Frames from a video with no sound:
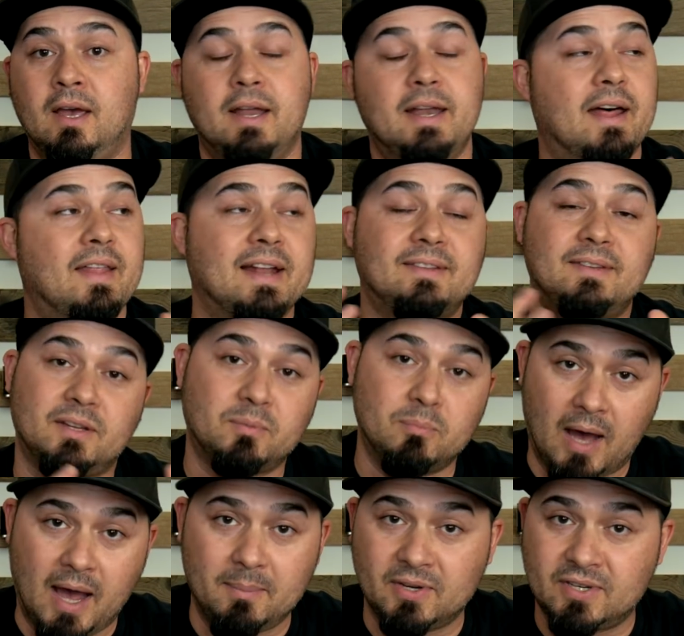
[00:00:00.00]
Now that's just
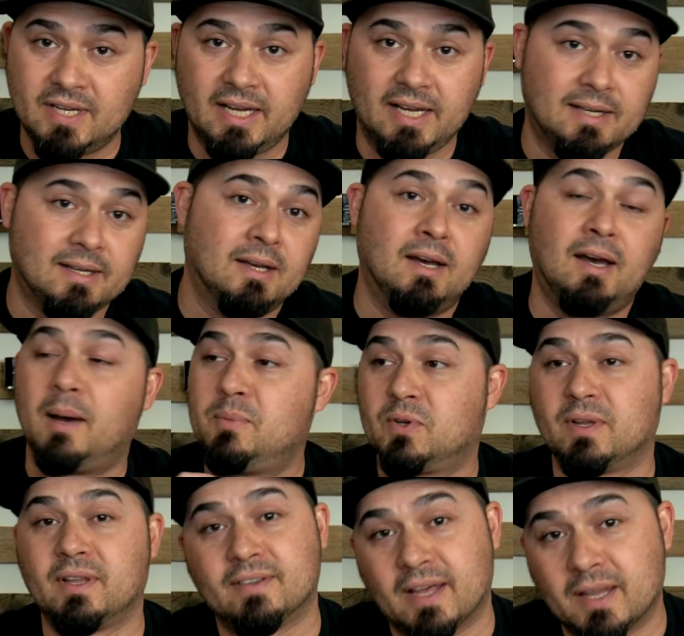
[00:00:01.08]
my machine. I'm sure
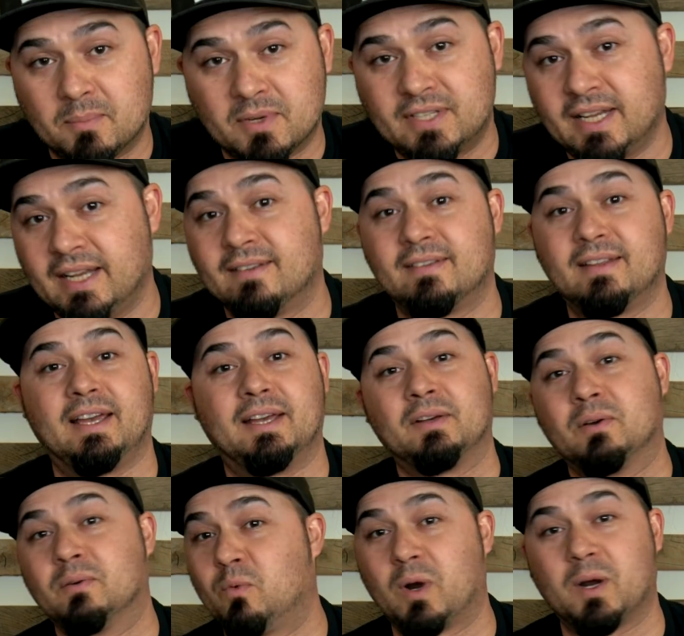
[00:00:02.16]
there's other machines that
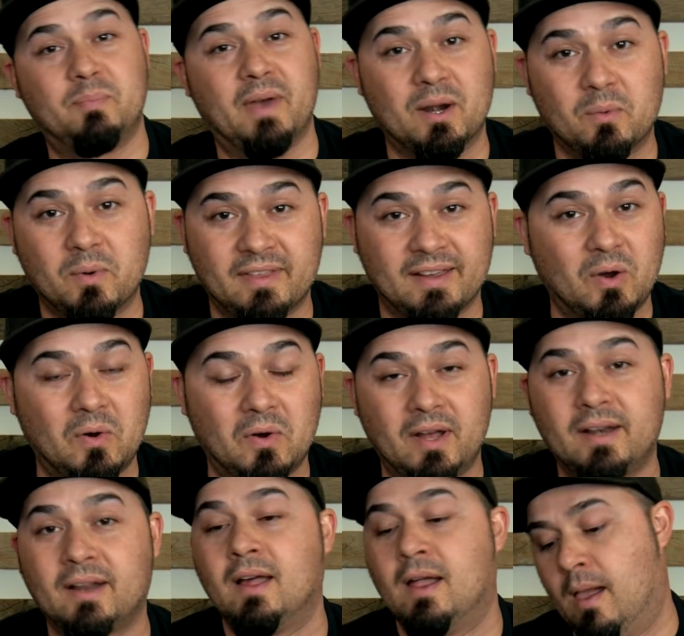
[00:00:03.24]
work better with it on,